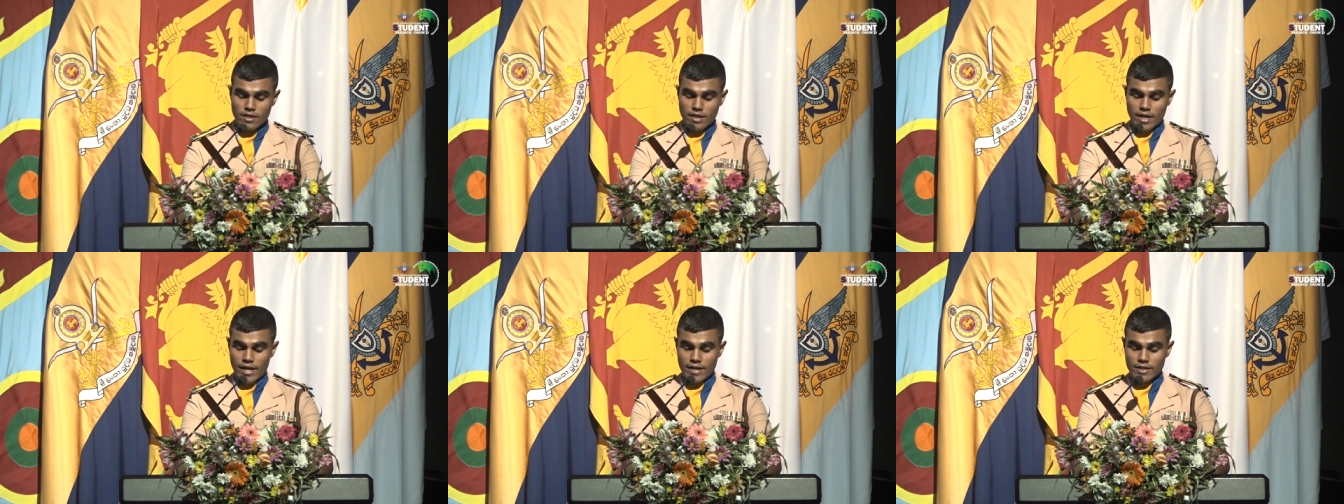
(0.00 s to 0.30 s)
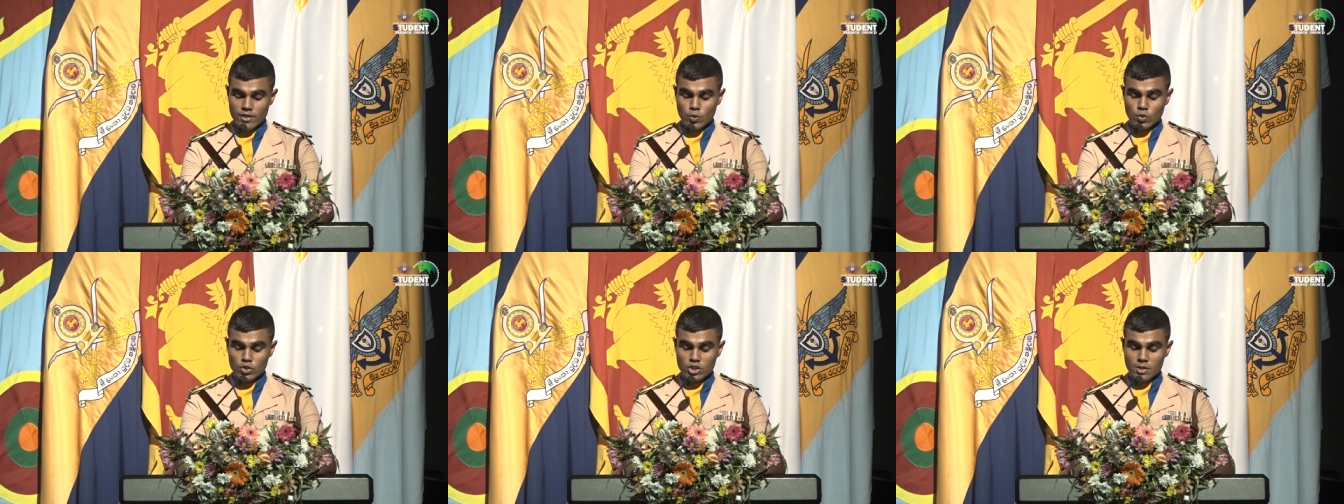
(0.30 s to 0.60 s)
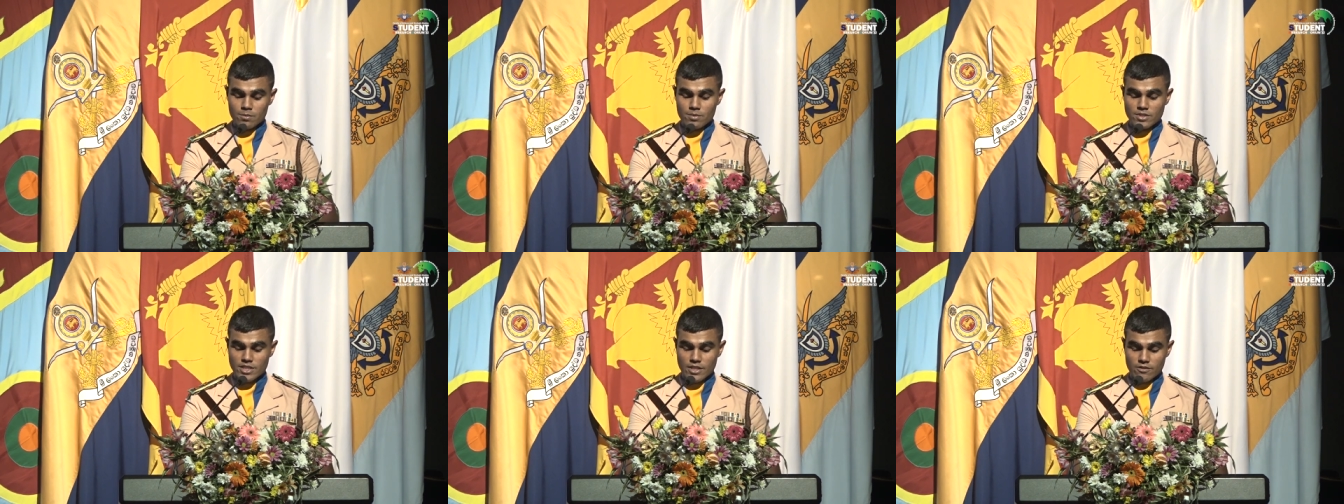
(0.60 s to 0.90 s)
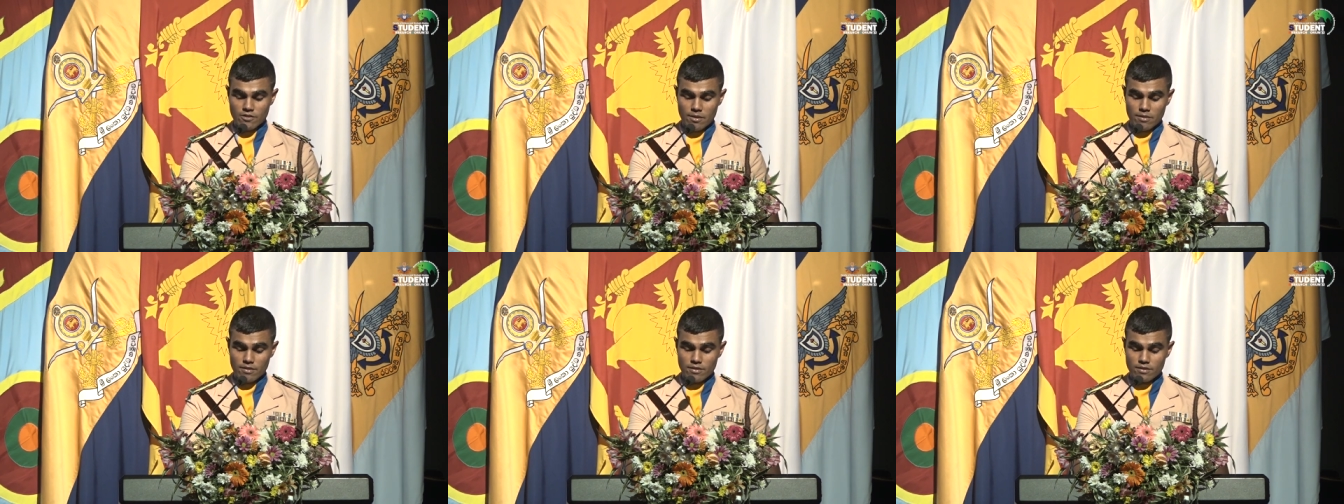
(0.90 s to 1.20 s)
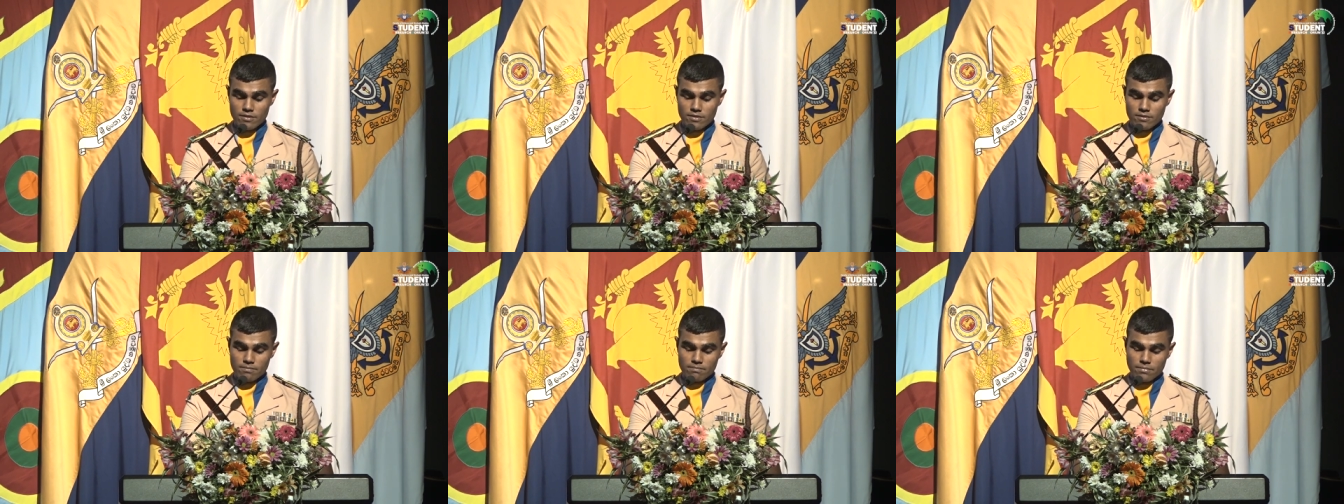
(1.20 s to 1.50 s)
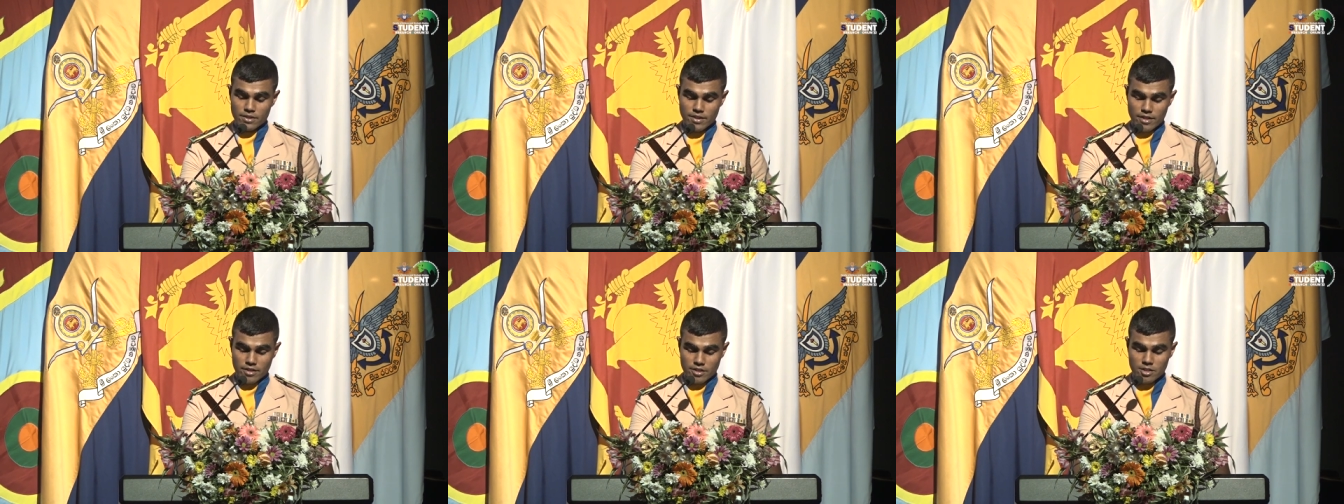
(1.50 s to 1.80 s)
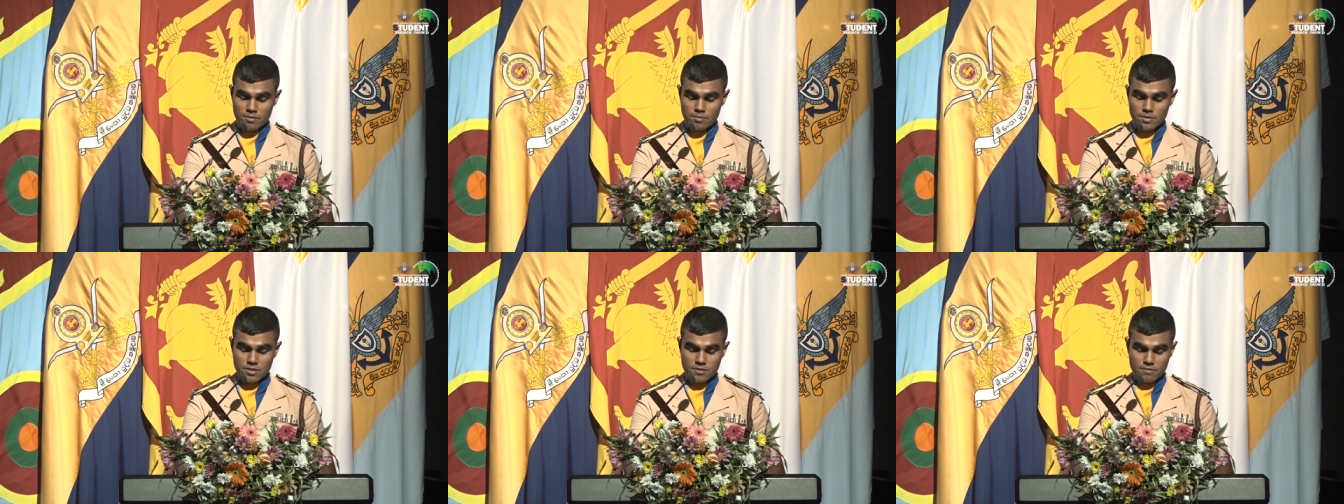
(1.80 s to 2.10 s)
and Uttama Seva
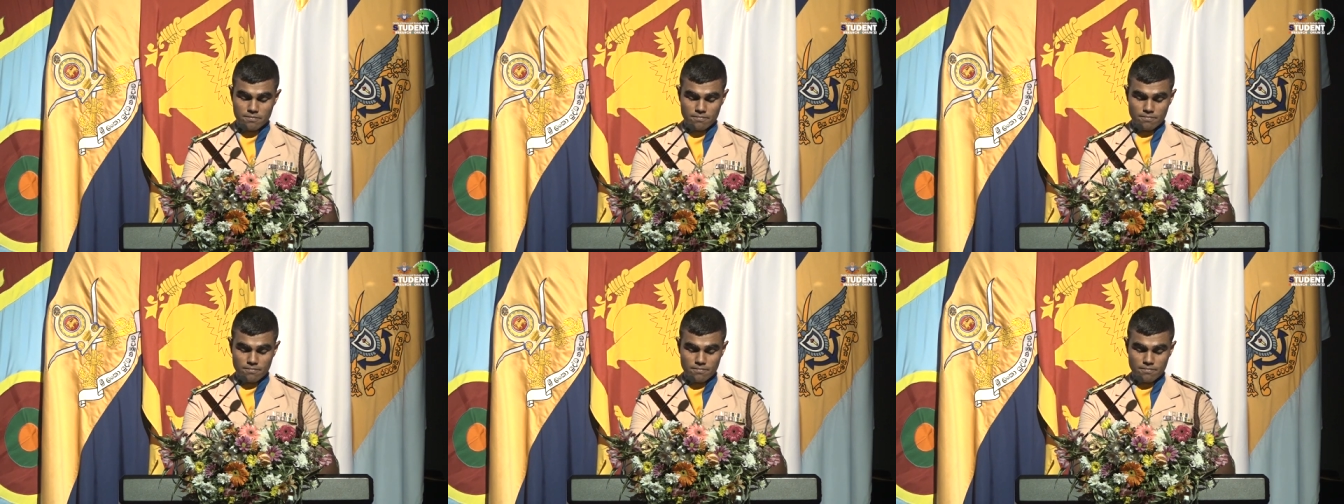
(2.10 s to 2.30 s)
Padakkama.